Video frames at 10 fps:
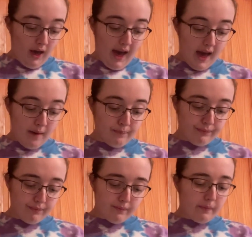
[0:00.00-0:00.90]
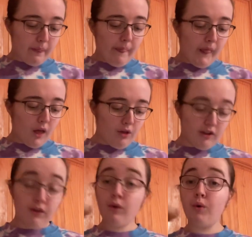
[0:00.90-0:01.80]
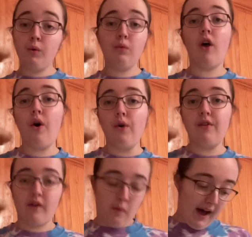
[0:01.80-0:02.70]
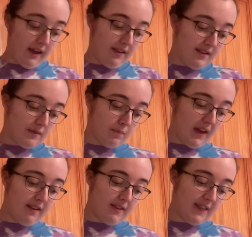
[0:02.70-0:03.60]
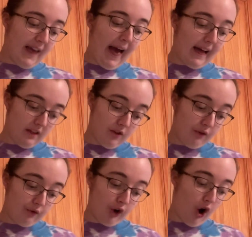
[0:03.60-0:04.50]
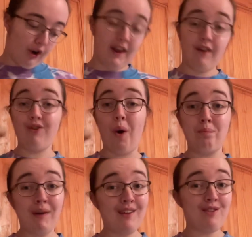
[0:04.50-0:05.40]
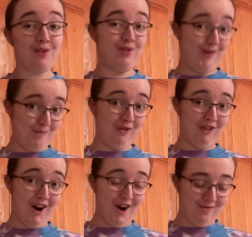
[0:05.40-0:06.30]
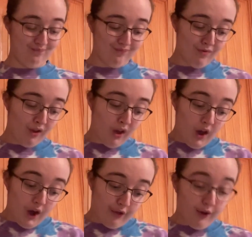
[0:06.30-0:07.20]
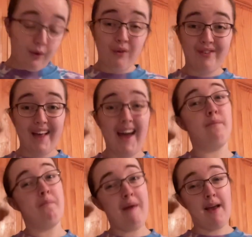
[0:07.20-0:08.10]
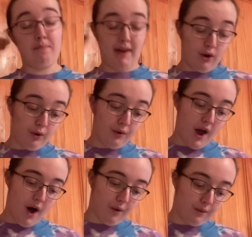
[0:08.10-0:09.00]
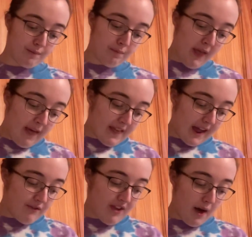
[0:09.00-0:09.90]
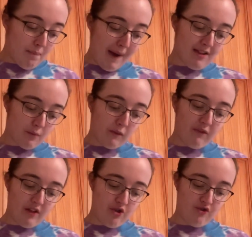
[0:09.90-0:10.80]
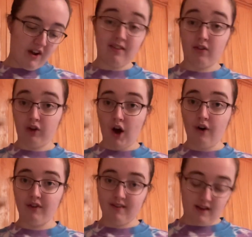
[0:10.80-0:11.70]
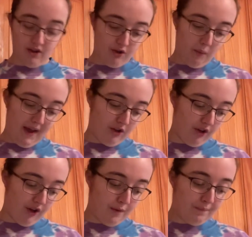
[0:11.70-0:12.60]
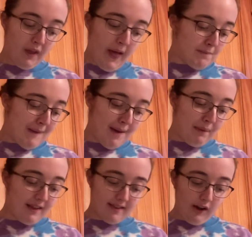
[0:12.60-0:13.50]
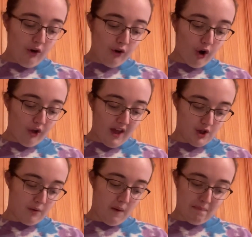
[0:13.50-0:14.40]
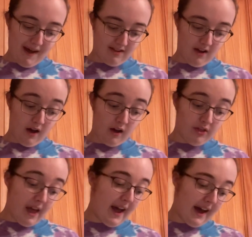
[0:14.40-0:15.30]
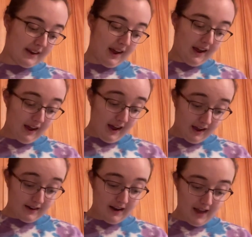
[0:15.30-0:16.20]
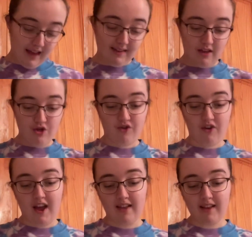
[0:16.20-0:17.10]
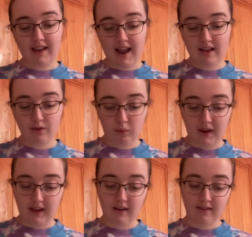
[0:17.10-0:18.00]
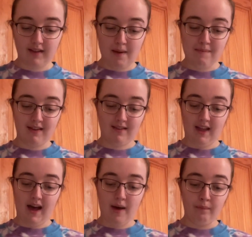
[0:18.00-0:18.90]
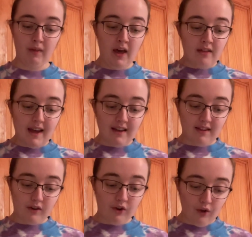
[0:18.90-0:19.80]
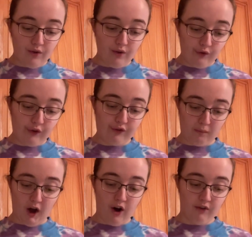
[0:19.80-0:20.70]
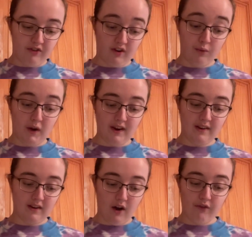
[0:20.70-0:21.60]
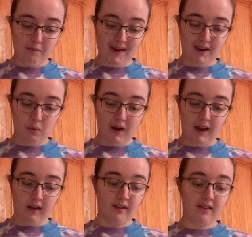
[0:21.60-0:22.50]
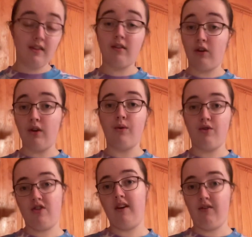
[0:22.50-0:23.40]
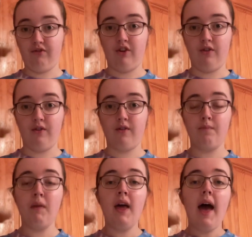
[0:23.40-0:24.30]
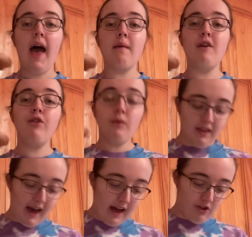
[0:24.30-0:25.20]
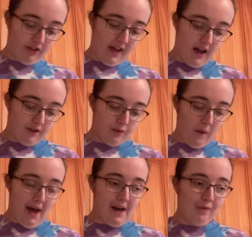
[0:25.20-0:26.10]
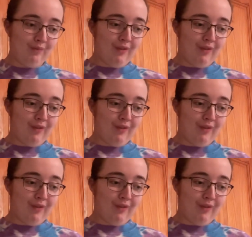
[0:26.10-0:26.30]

Tuchel was also asked, is the title gone if you're beaten tomorrow? And Tuchel said, maybe, who knows. They have dealt better with injuries and the COVID situation. Maybe it's luck or they do it better. They had had less injuries and less weeks they missed them. They did not suffer from COVID as we did over many weeks. This is a huge difference. And I just want to add on that as well.